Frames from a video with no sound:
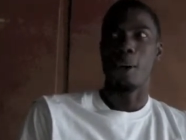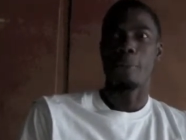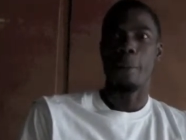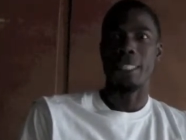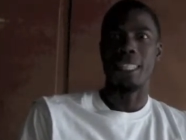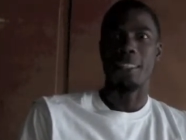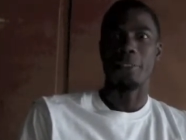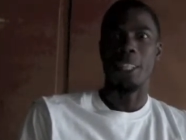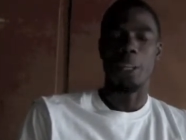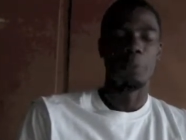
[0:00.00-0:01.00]
all by myself,
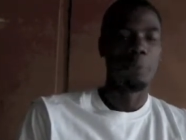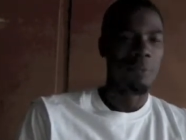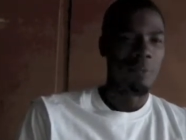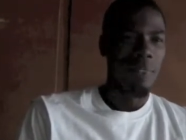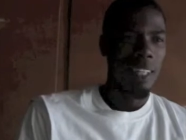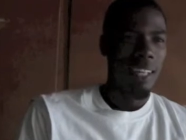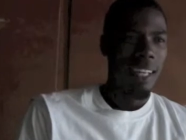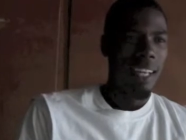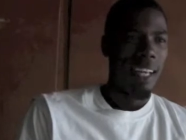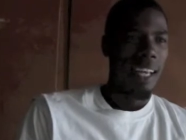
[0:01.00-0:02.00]
you know.
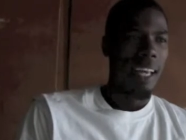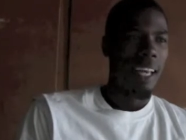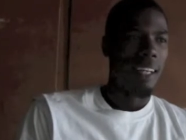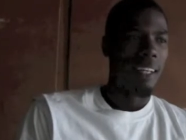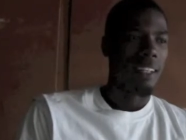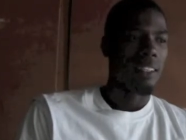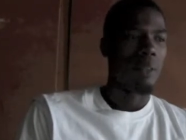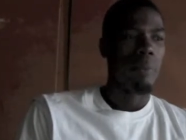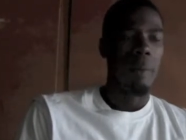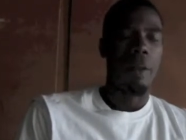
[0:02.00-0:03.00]
And uh,
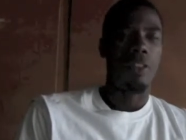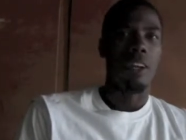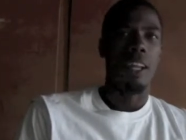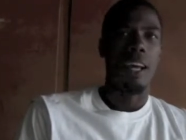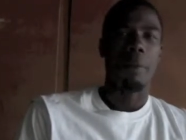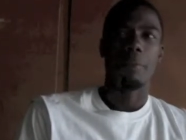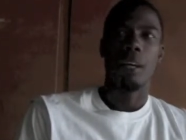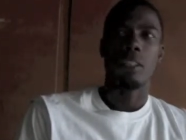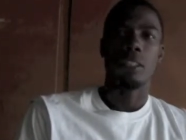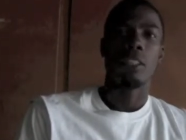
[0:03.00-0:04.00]
so by my third lap,
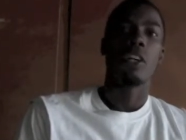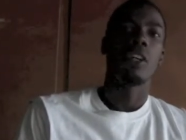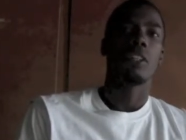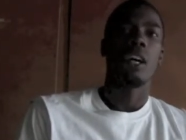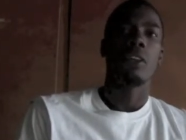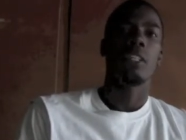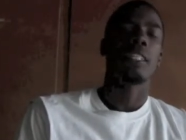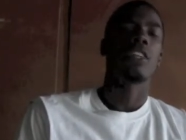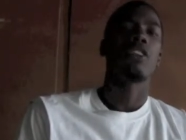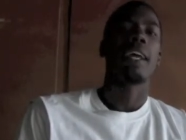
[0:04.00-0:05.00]
I was turn I was
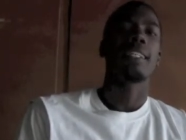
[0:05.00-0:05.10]
at turn